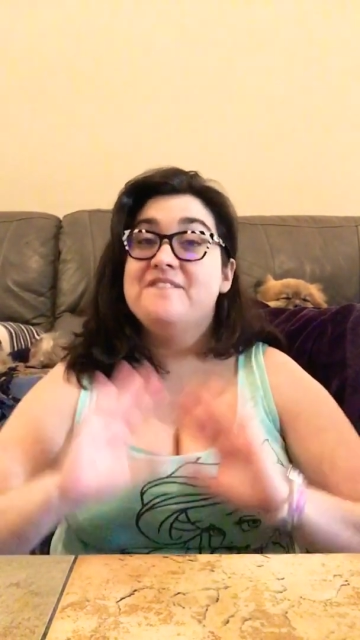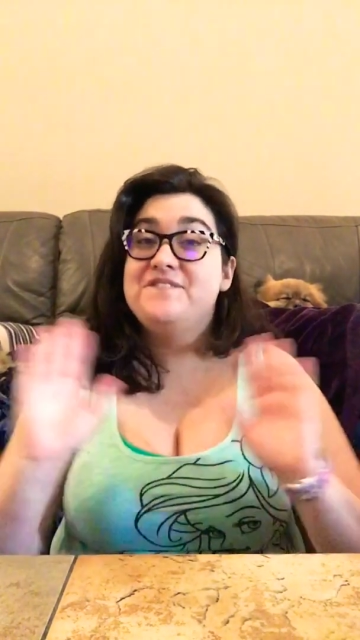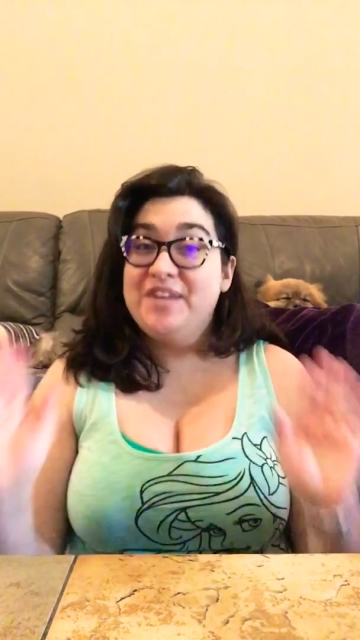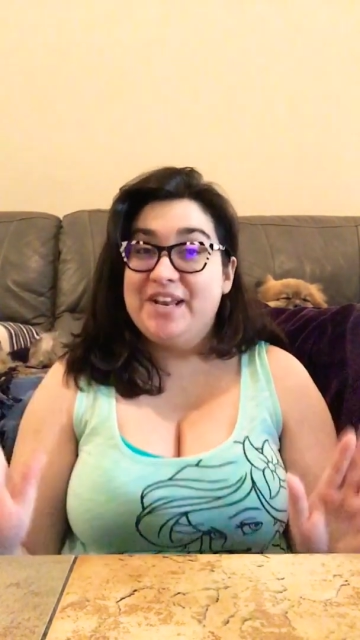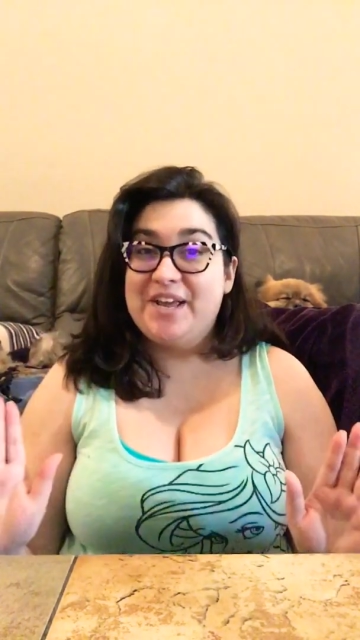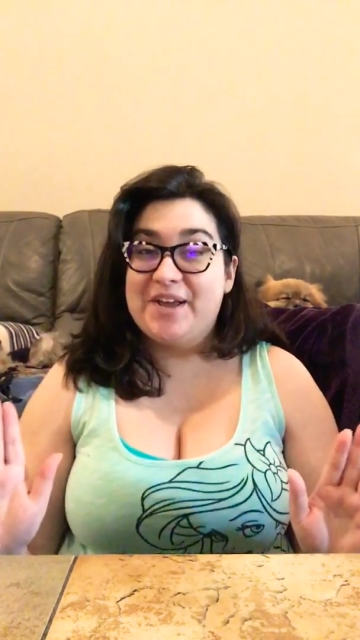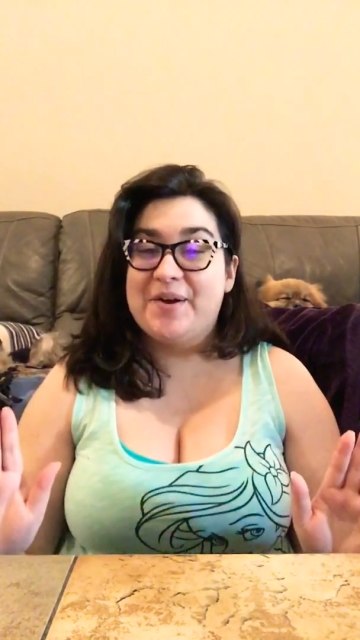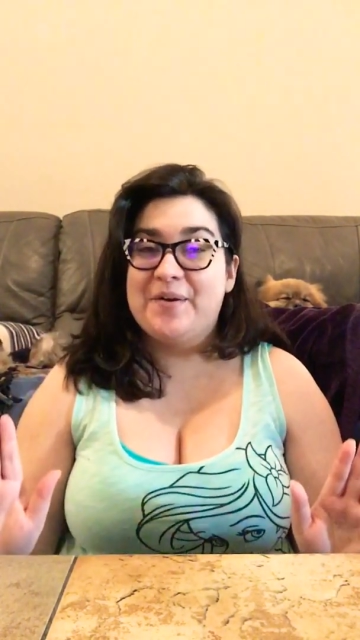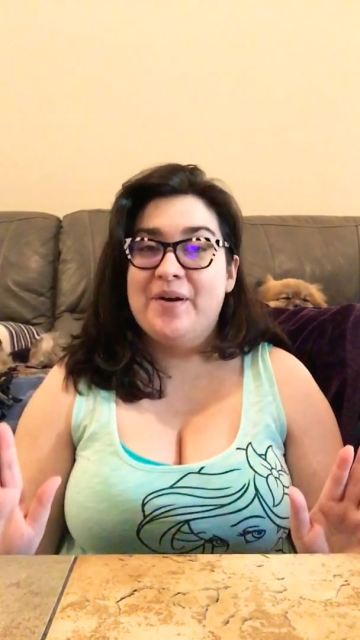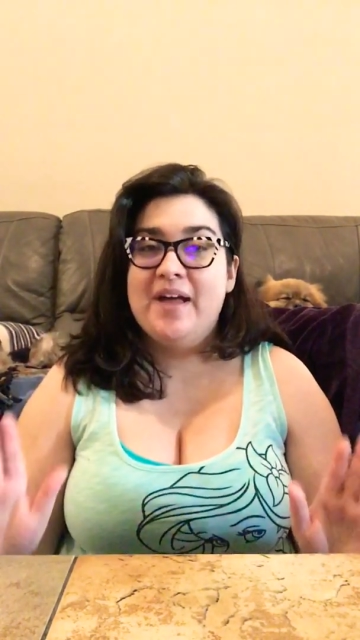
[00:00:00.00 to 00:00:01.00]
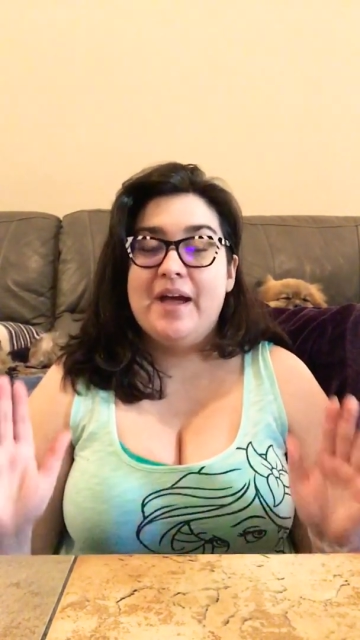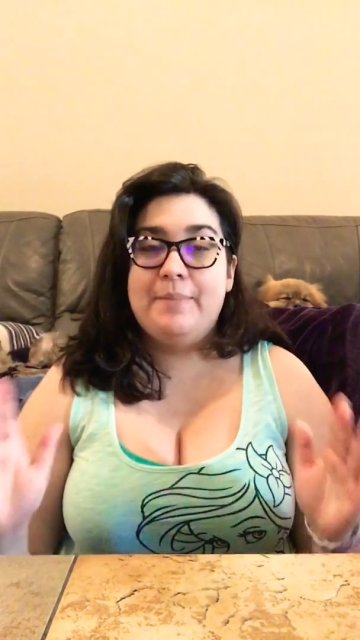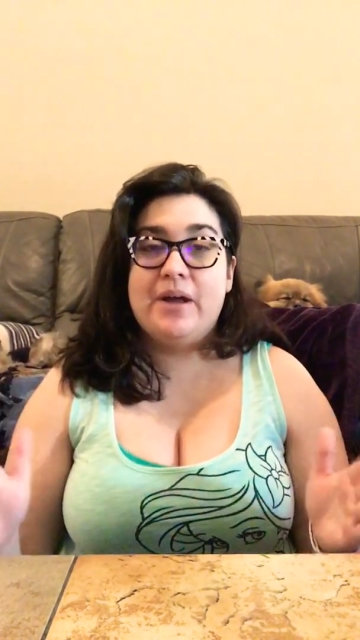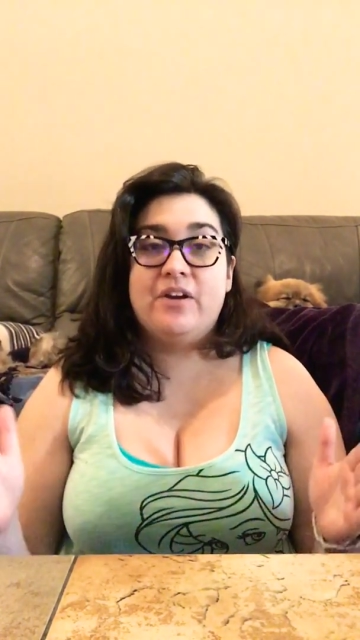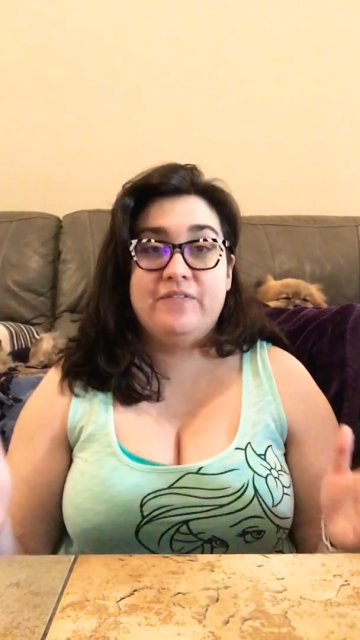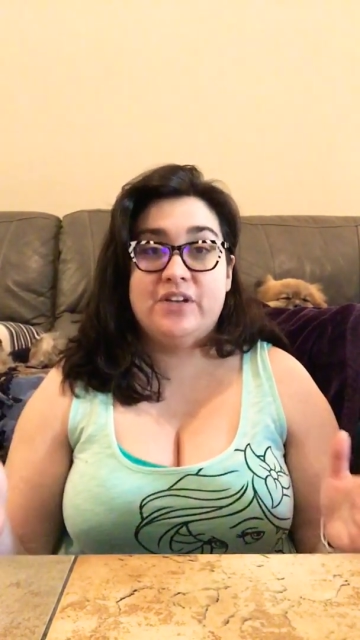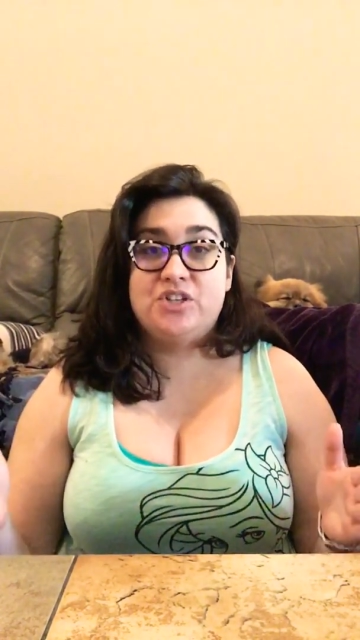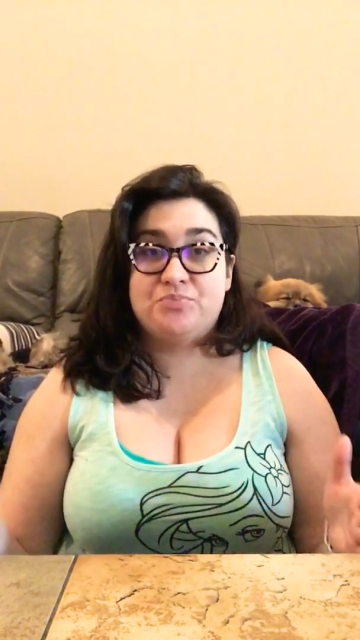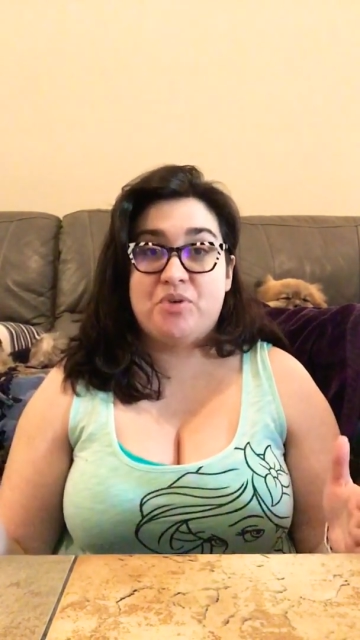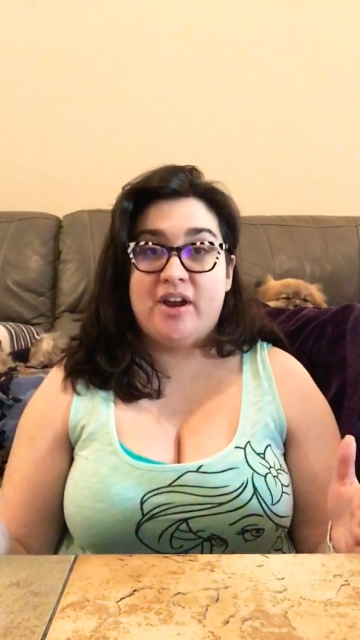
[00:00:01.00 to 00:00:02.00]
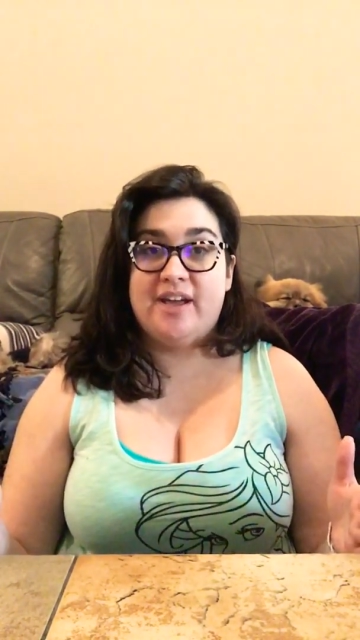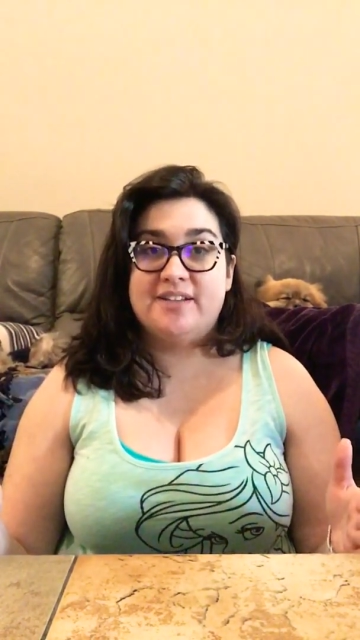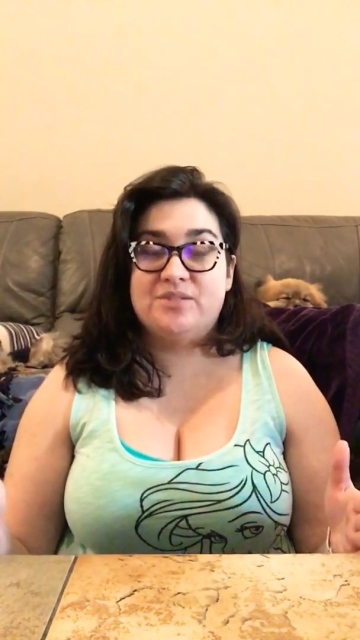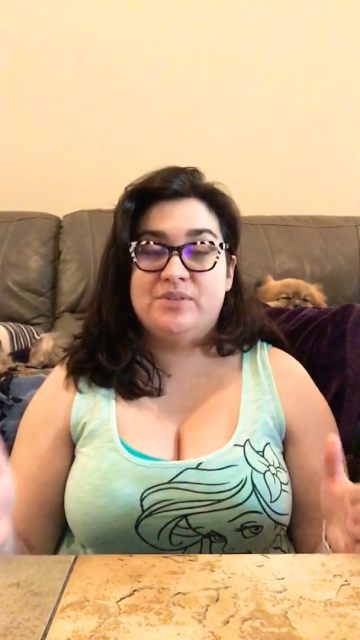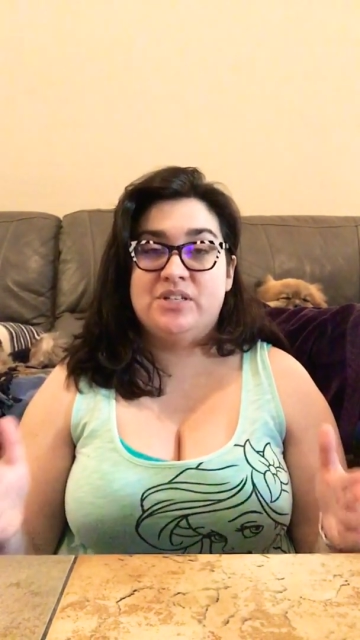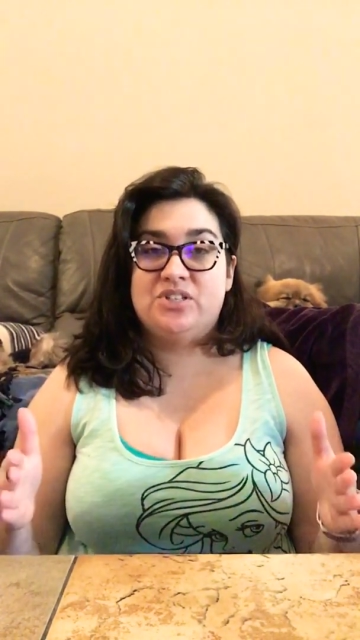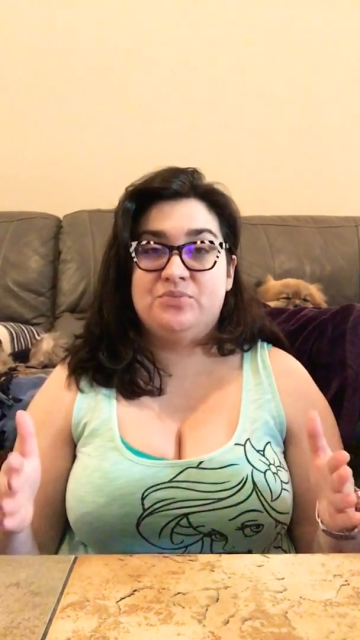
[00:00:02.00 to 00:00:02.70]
video about her finished products, which